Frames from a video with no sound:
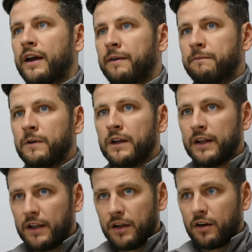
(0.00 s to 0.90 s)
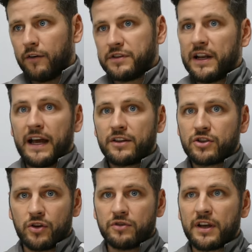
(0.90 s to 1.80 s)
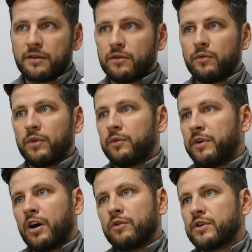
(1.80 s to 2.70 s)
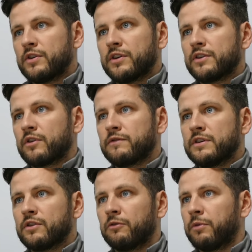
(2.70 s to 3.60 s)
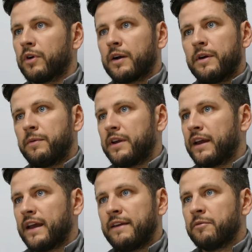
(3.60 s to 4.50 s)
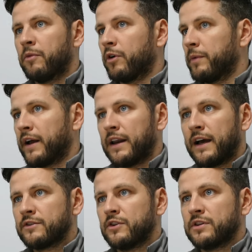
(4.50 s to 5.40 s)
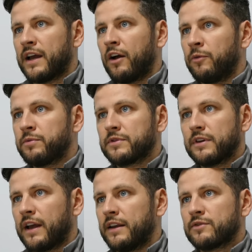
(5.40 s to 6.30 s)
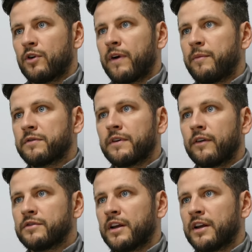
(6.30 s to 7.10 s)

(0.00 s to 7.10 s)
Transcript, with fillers: Um, obviously, last Tuesday, we know Tuesday nights are obviously tough, but if we can get even more than we had last Tuesday, it helps. Any sort of atmosphere obviously